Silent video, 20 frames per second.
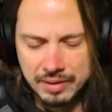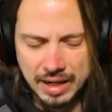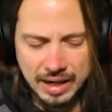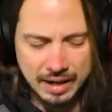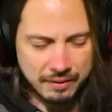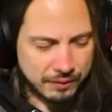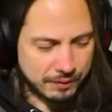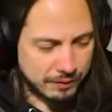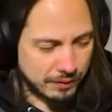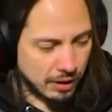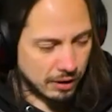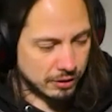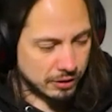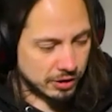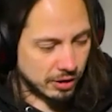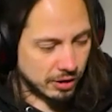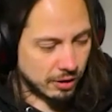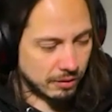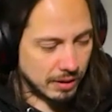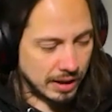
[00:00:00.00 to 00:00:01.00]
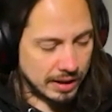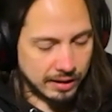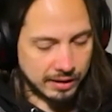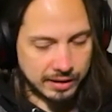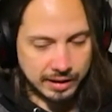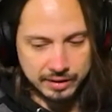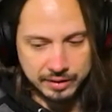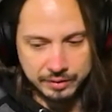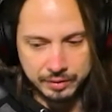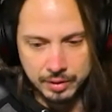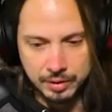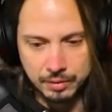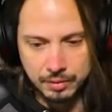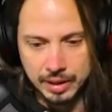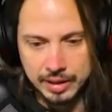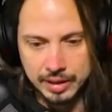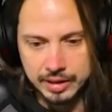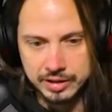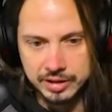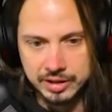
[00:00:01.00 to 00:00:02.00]
I've also read an interview
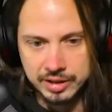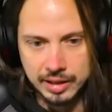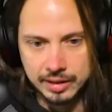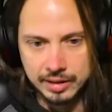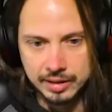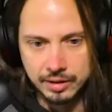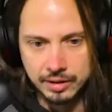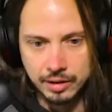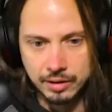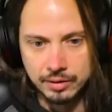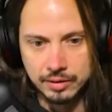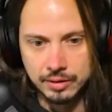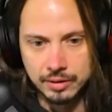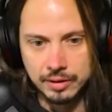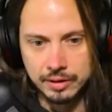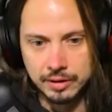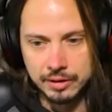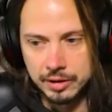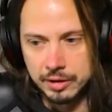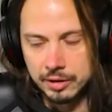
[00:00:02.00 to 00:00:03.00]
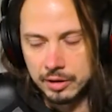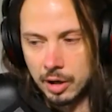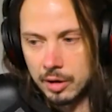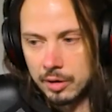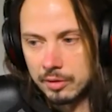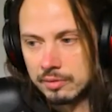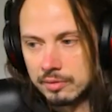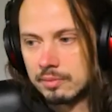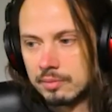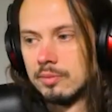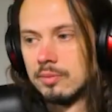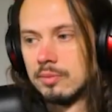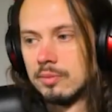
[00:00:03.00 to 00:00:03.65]
where you said you you don't